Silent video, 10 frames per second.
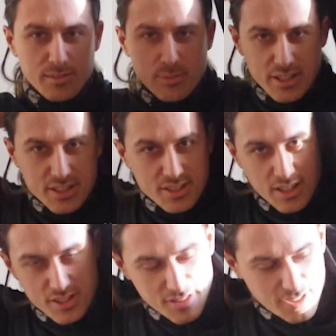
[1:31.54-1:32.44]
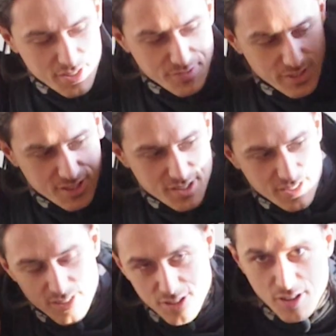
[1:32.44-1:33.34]
But this is such a nice feature.
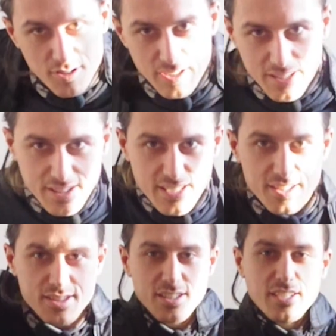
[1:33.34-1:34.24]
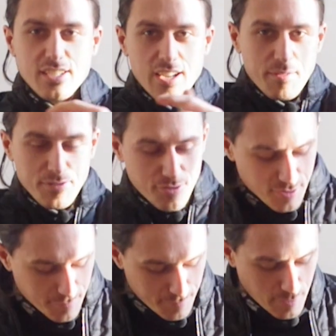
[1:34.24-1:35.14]
You don't get these, I mean, for
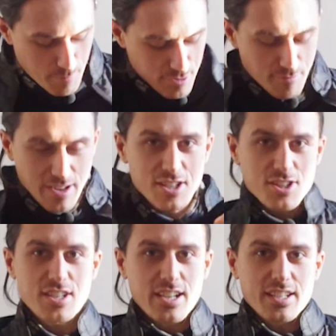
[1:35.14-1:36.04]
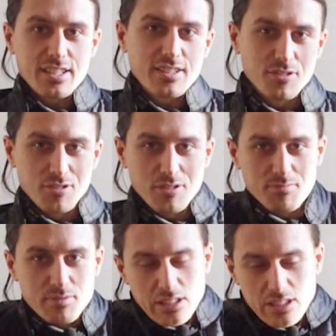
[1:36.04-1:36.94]
a, a mid-range jacket or
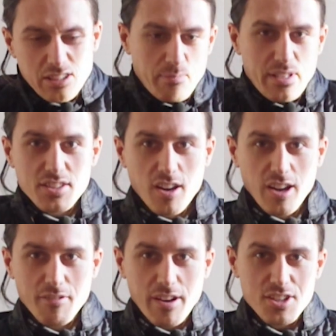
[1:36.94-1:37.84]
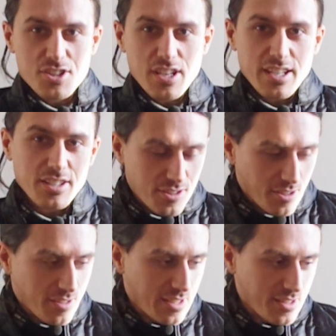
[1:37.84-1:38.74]
mid to high-range jacket, you
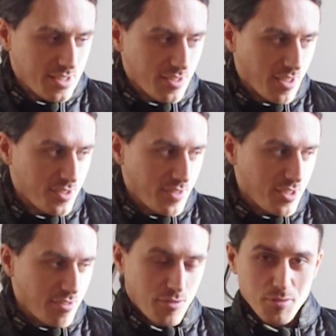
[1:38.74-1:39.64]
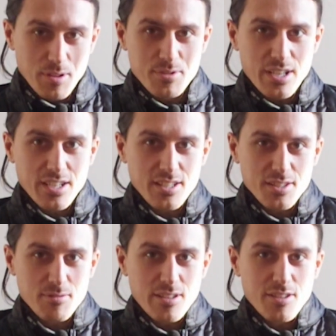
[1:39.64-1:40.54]
don't get this nice feature in all them
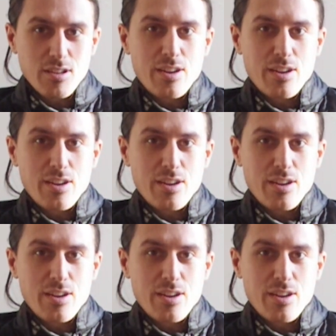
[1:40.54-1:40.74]
jackets where you